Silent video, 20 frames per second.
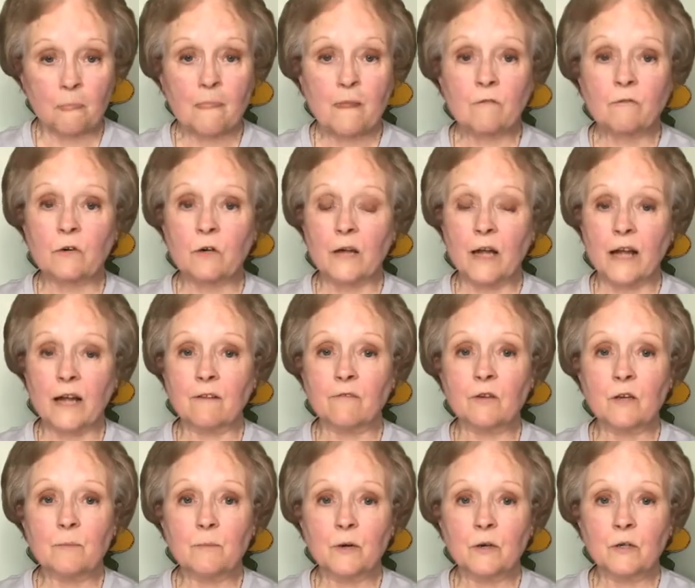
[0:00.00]
for
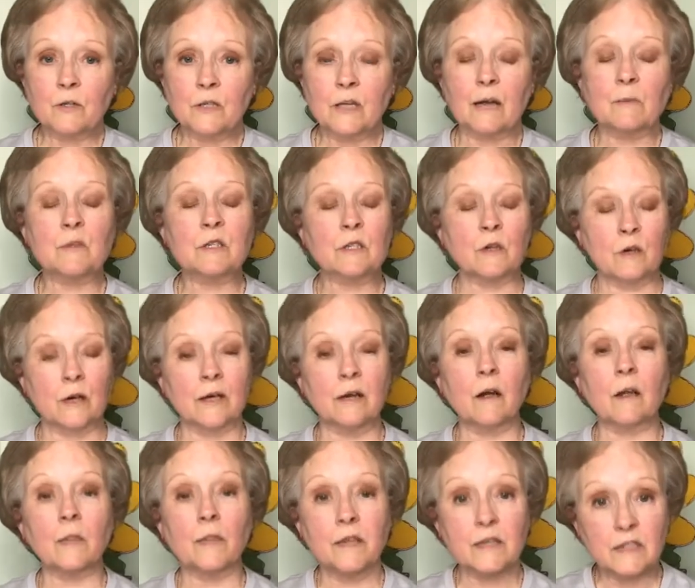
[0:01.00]
every person, I'm sorry,
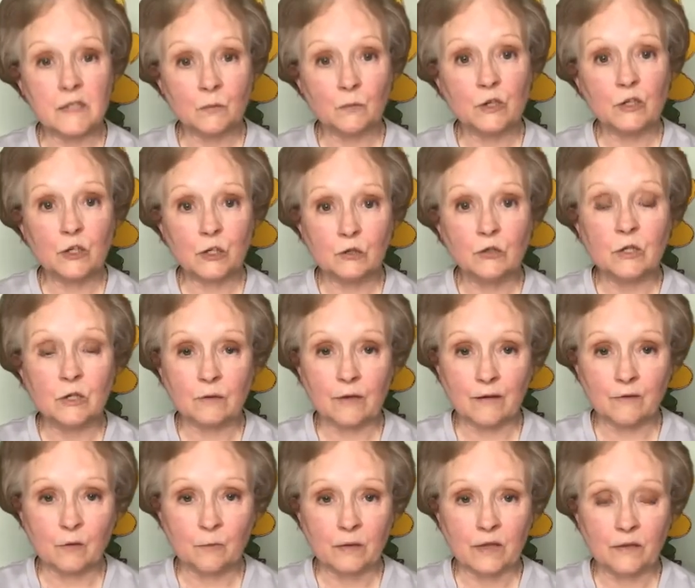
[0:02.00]
on this one, you do have
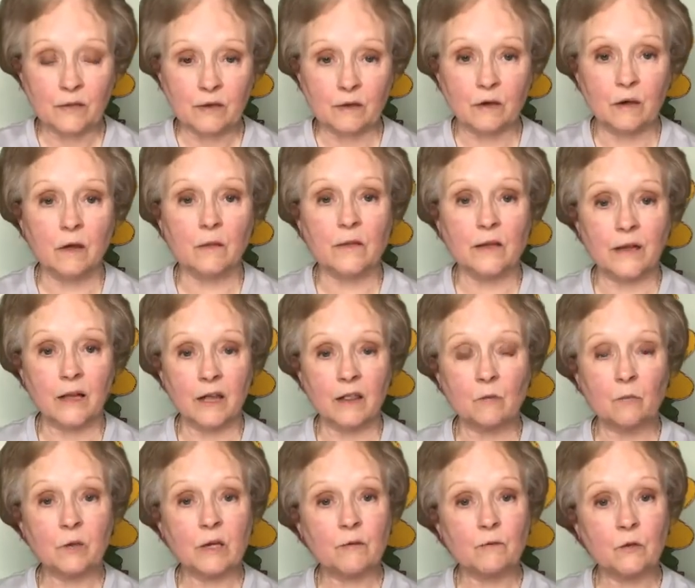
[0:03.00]
to be there. On the other
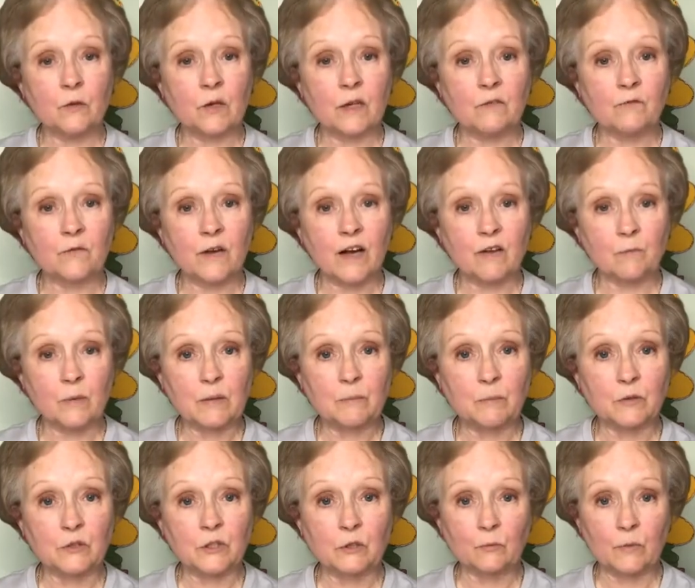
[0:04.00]
one, if you get five people
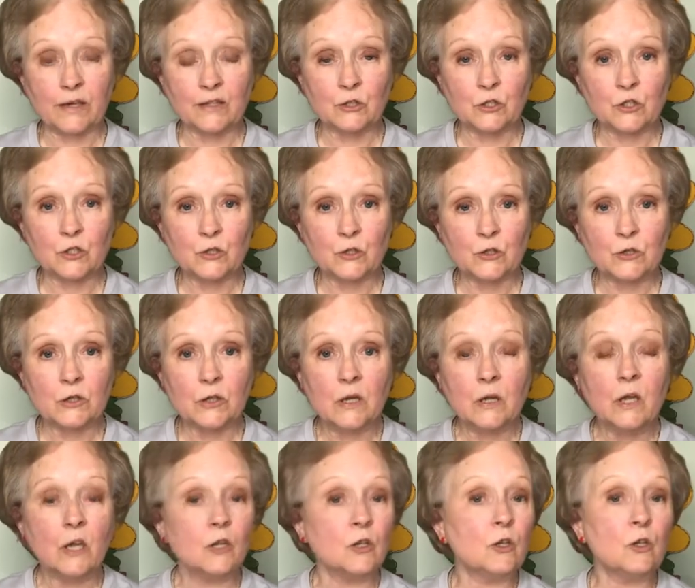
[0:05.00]
to register,
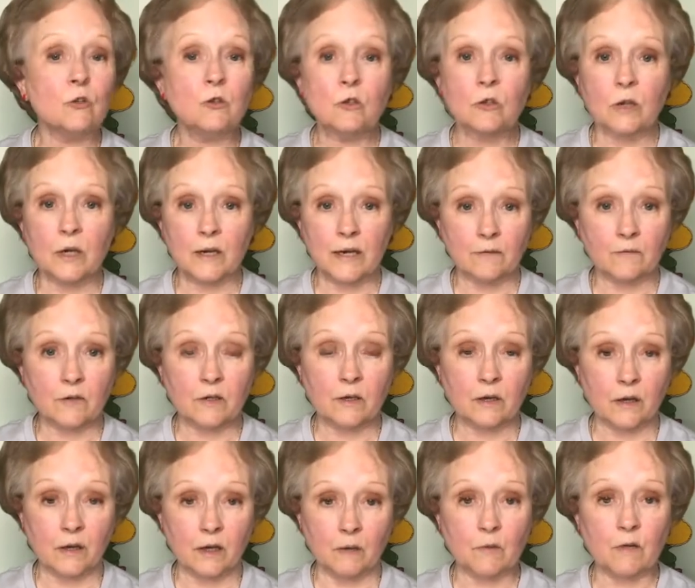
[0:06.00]
you do not have to
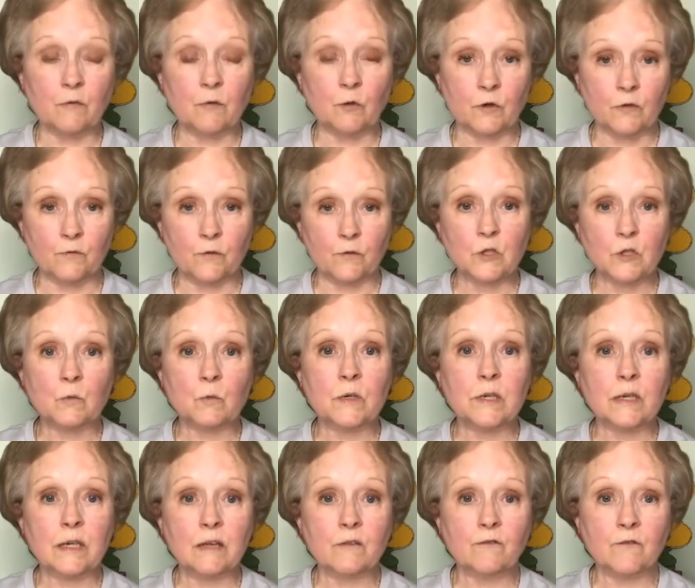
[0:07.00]
come. If you're the first one to
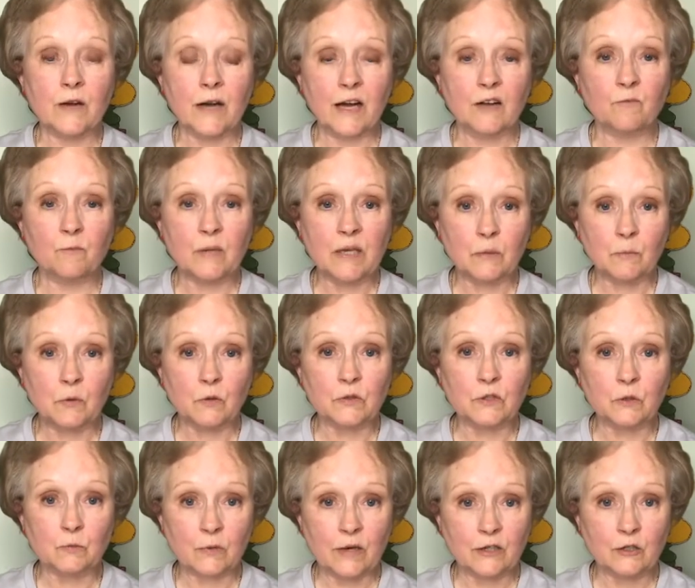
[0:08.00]
get five people
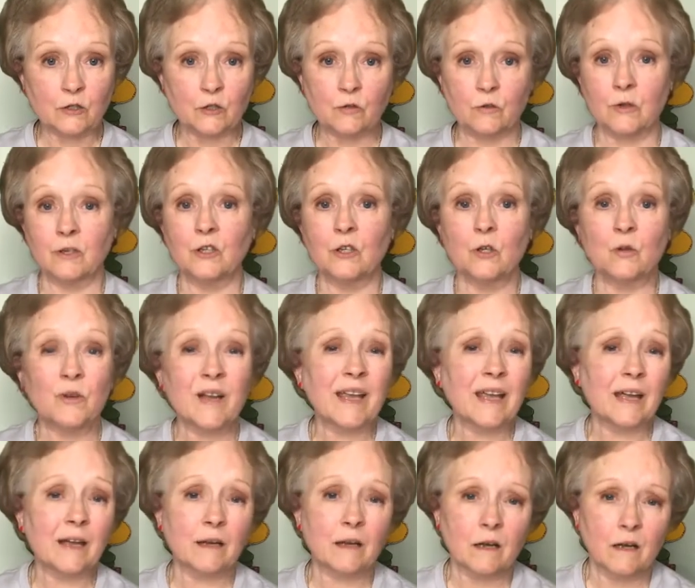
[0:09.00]
to register and you
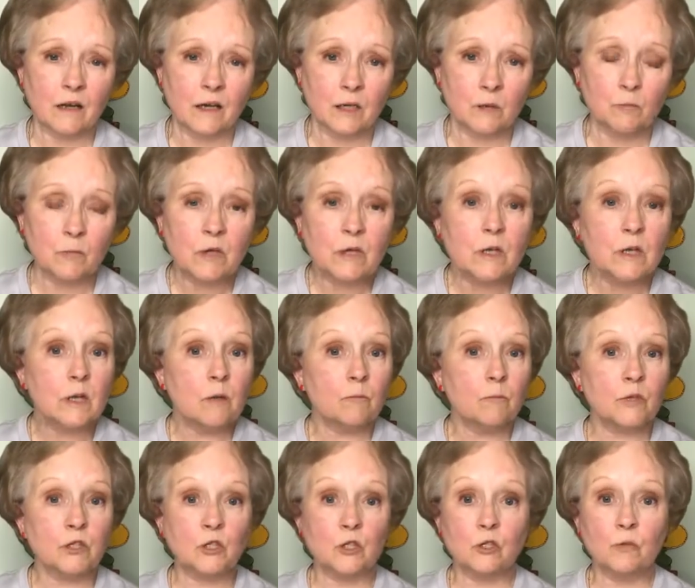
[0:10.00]
can't come,
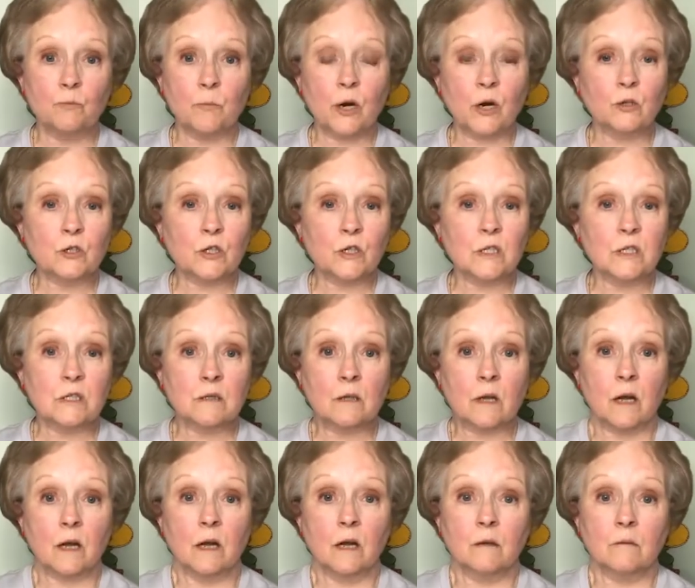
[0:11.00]
but you purchased
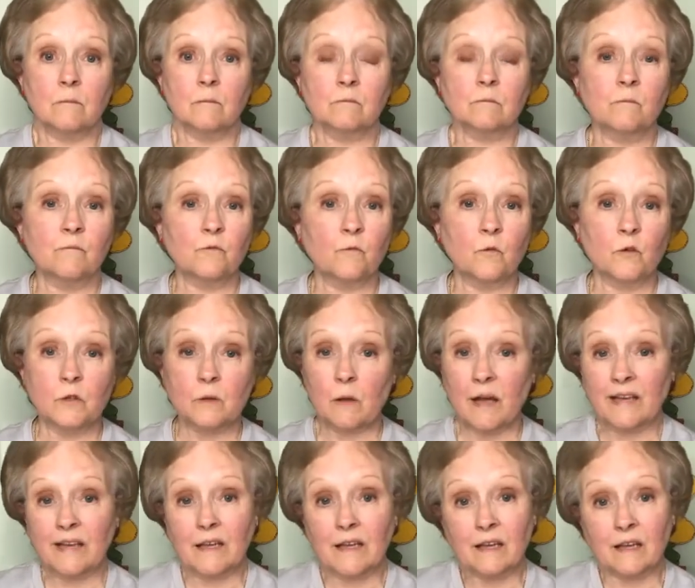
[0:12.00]
uh, for a
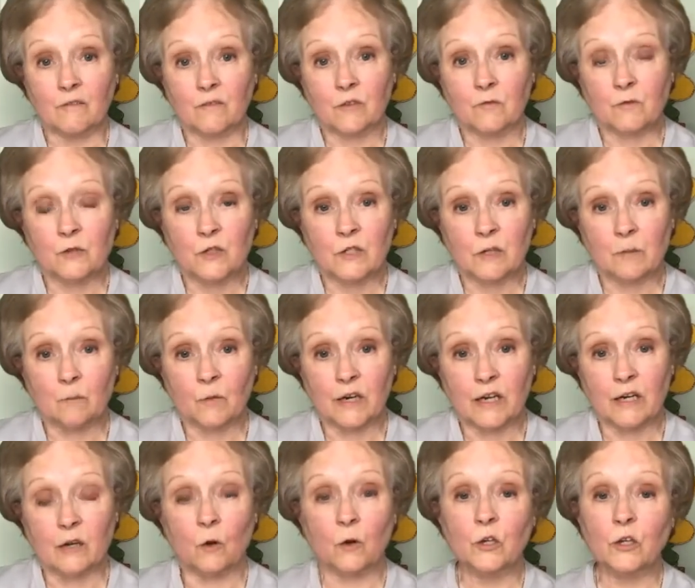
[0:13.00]
gift for
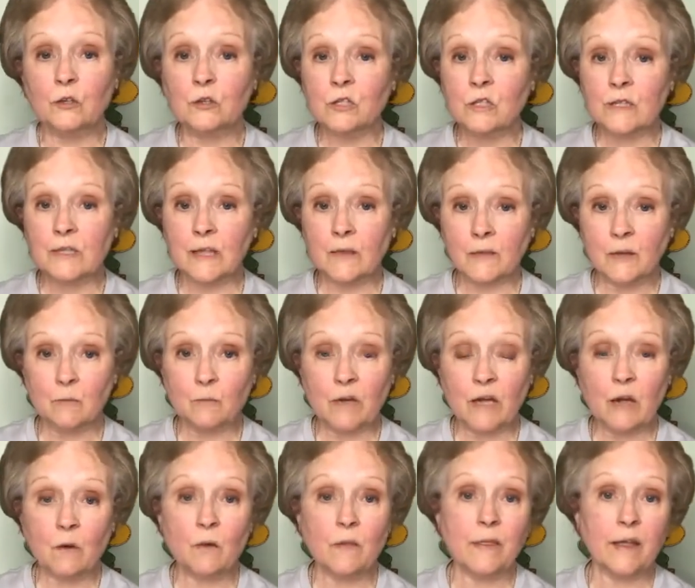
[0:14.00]
somebody, or you just let them
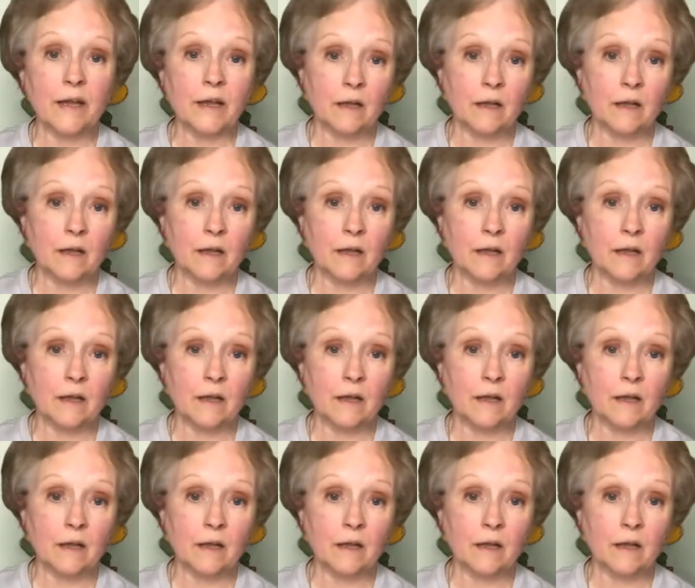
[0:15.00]
know and they